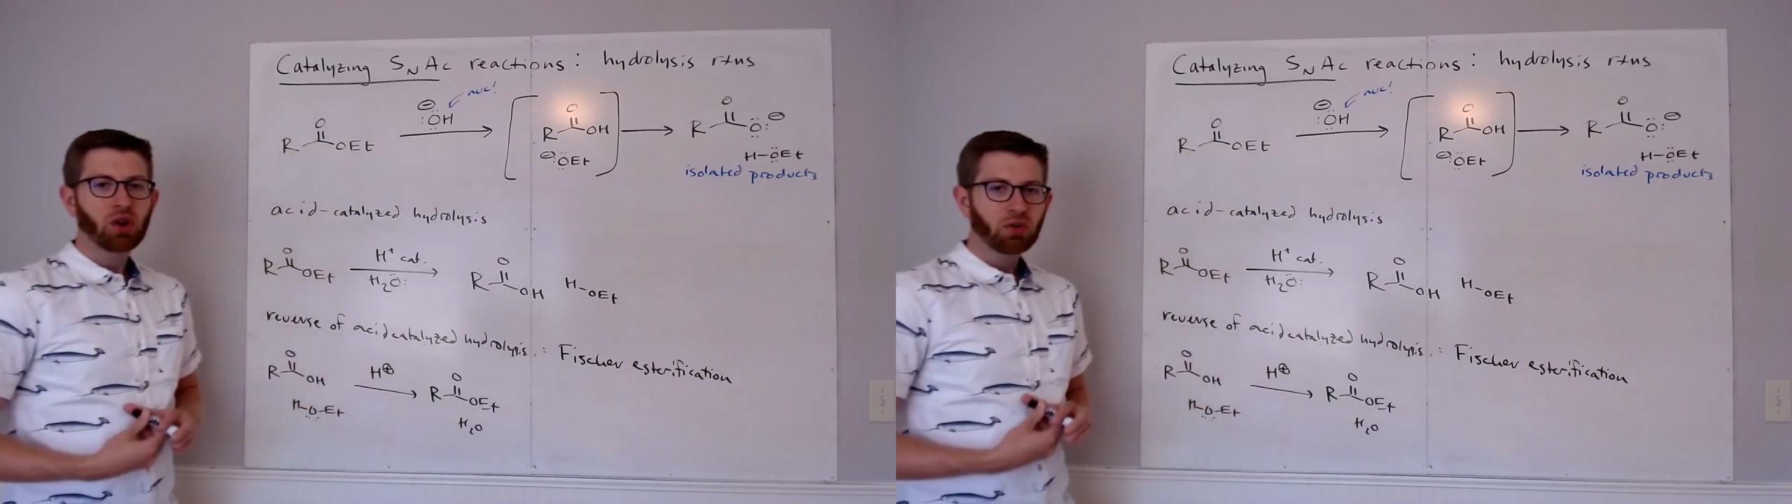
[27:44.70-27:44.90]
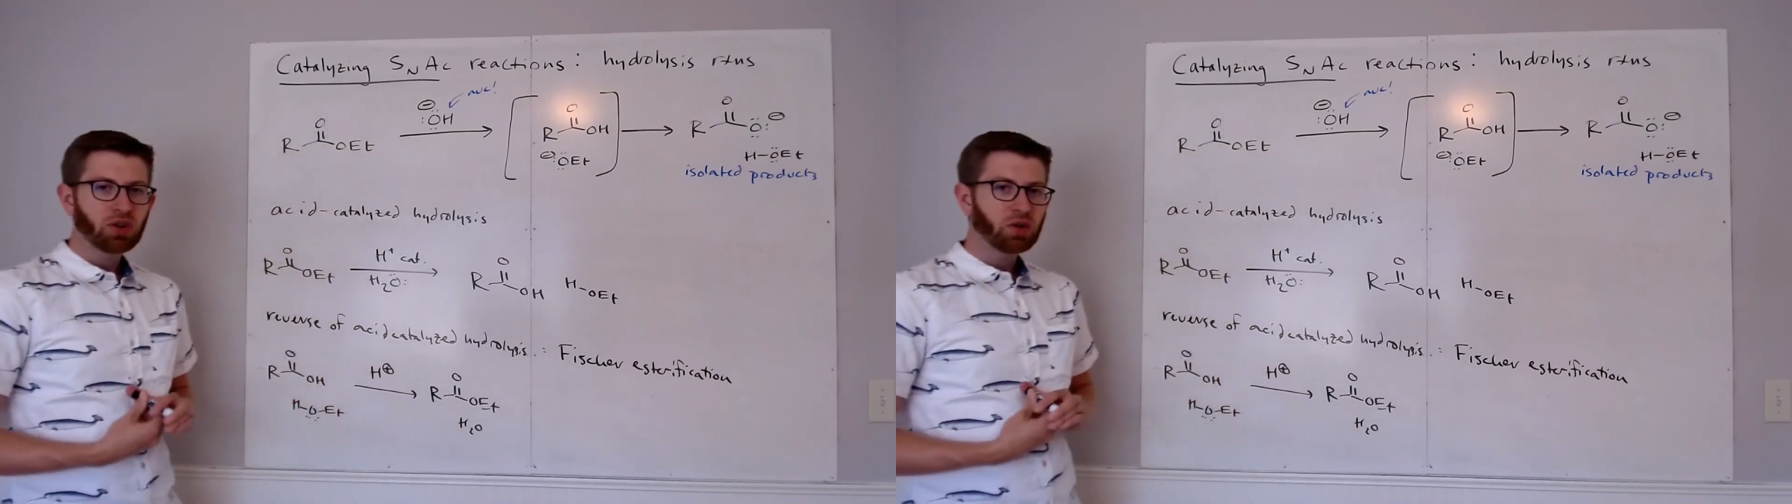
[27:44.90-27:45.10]

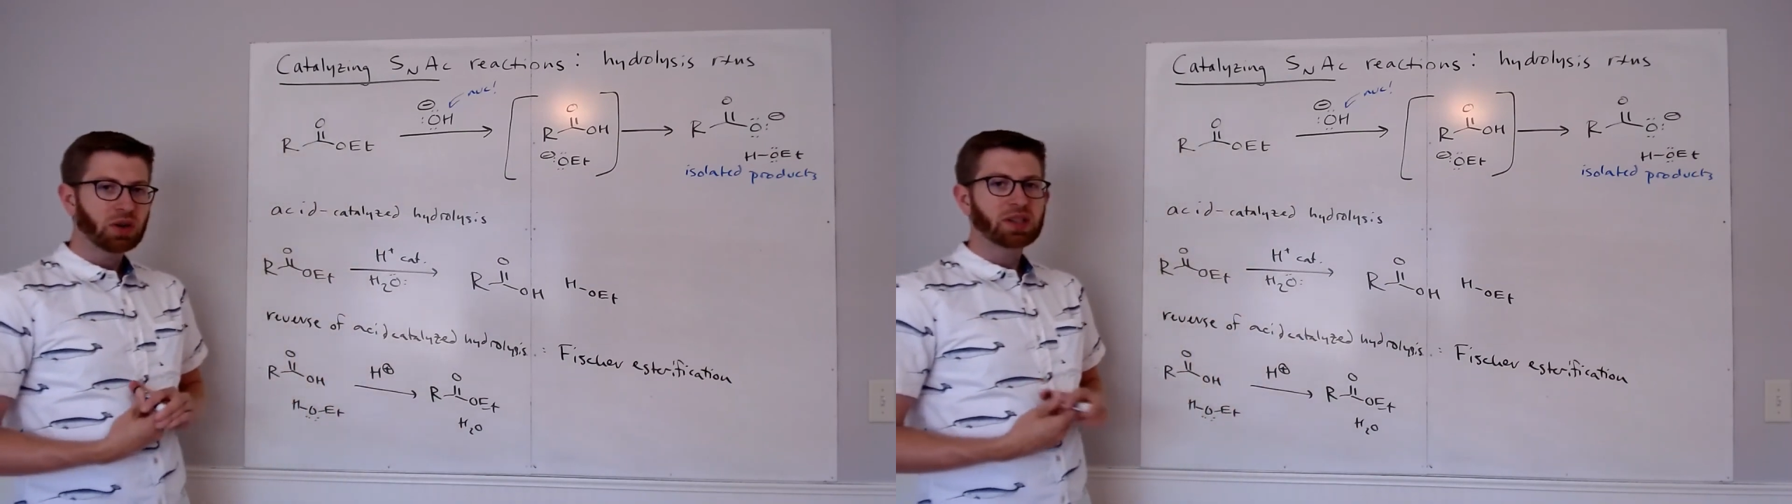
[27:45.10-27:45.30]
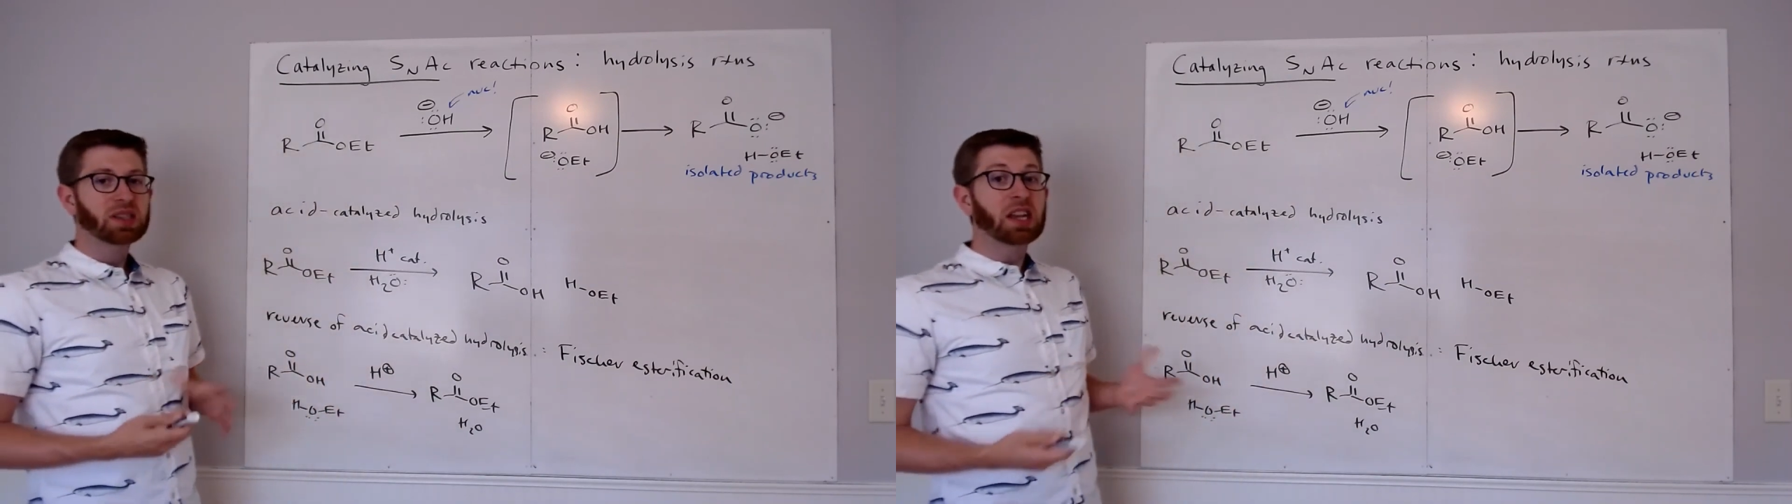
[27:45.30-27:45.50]
you
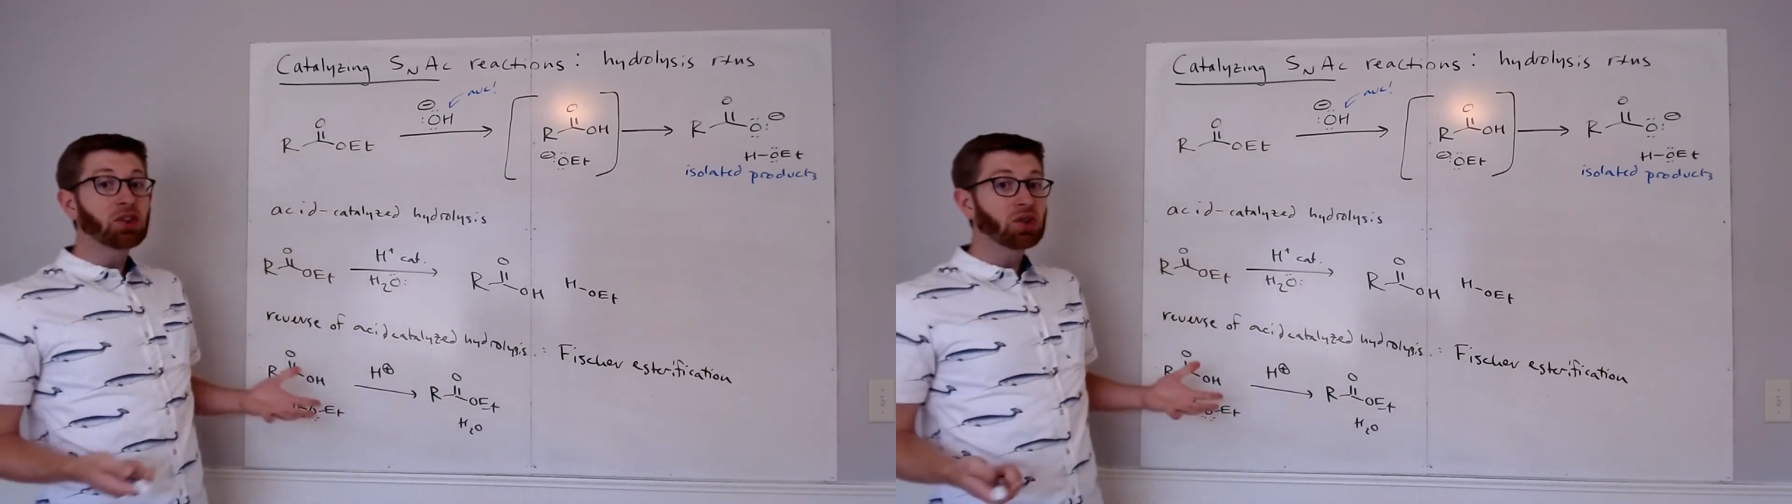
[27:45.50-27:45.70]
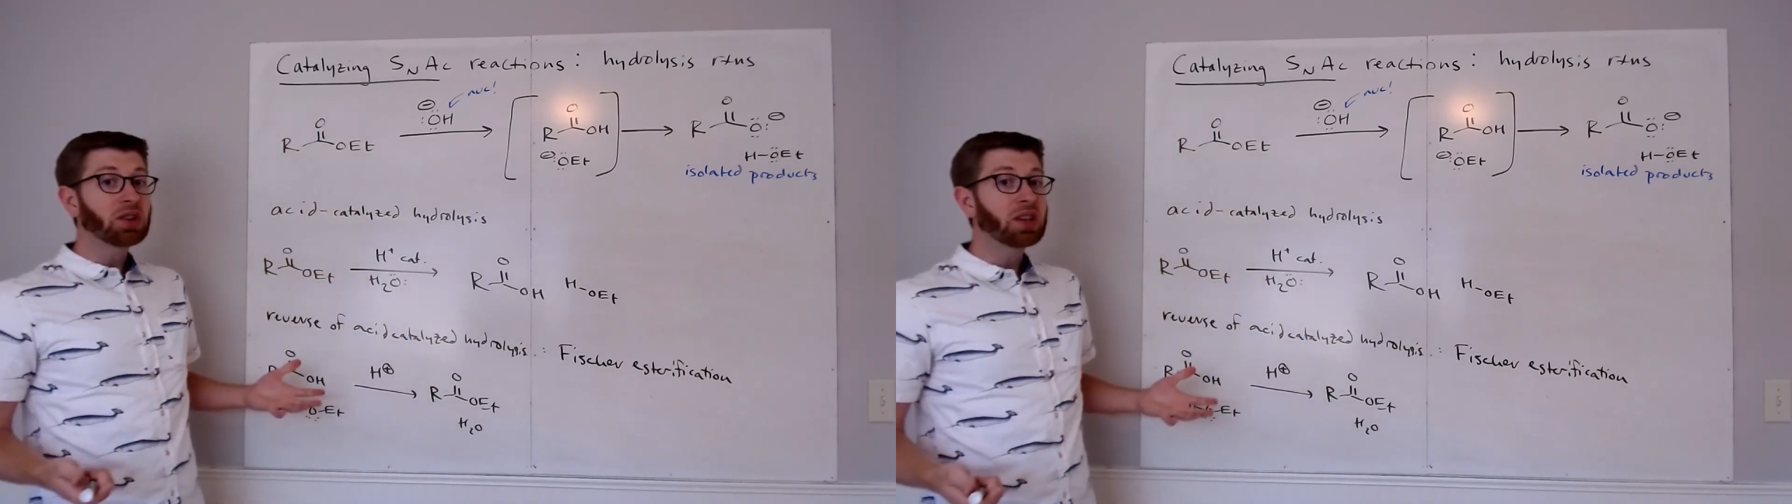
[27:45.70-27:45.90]

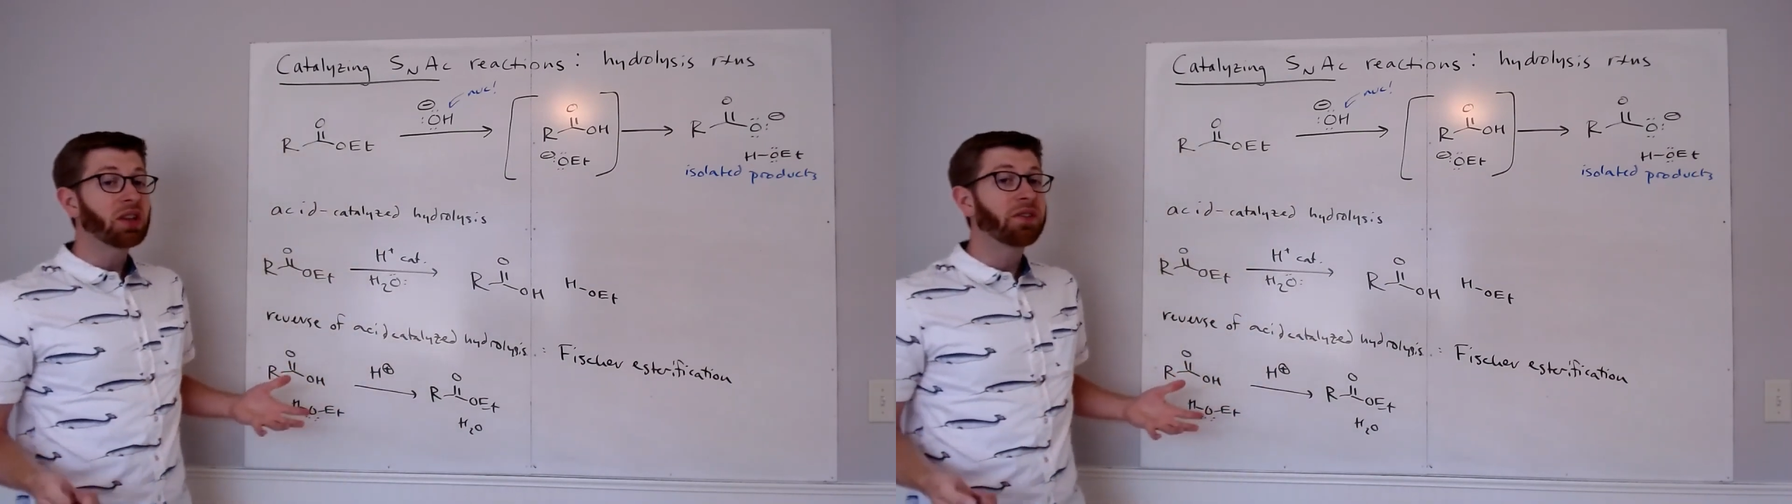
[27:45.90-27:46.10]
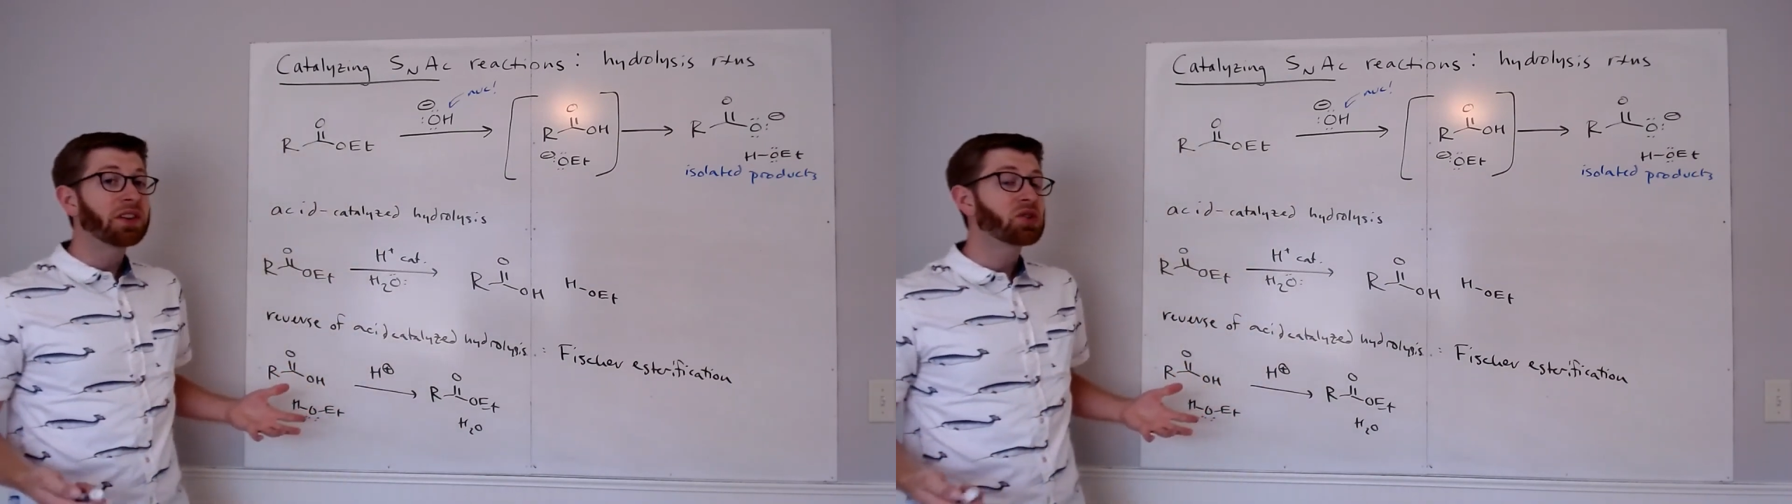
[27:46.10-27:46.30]
essentially the Fischer